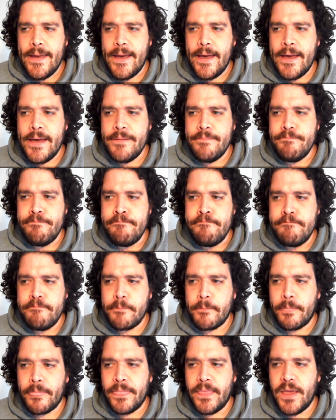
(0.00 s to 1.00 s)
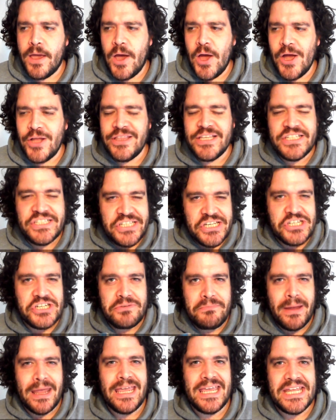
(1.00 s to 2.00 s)
Um, her
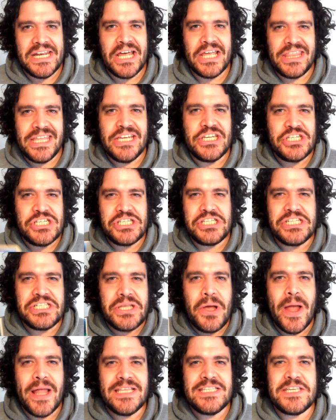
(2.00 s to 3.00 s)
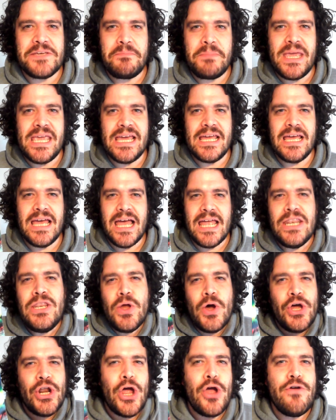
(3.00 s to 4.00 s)
decision making, I think she's designed to be a, a
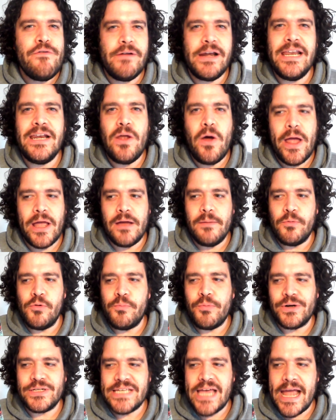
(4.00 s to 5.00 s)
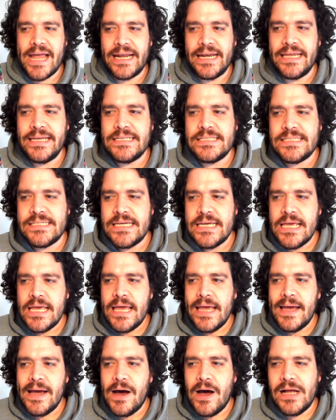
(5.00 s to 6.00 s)
not an overly likable protagonist.
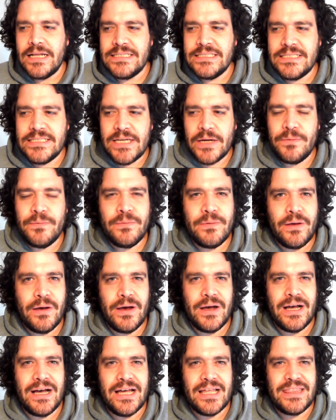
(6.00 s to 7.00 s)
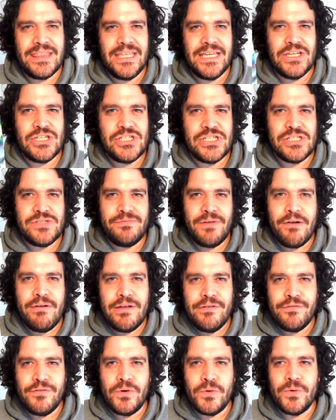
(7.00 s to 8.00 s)
I don't. I think she's very
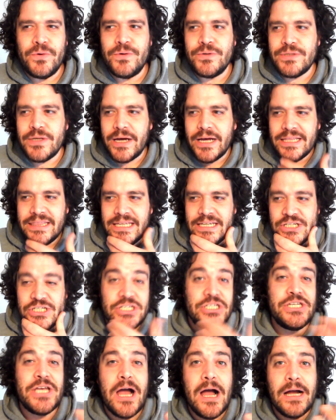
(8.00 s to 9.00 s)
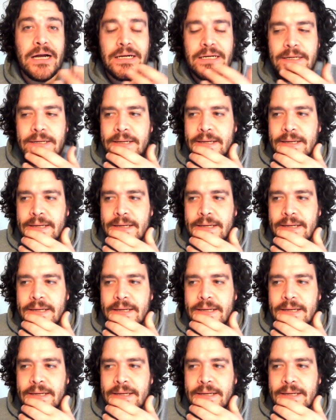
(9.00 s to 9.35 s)
flawed. I think she's young.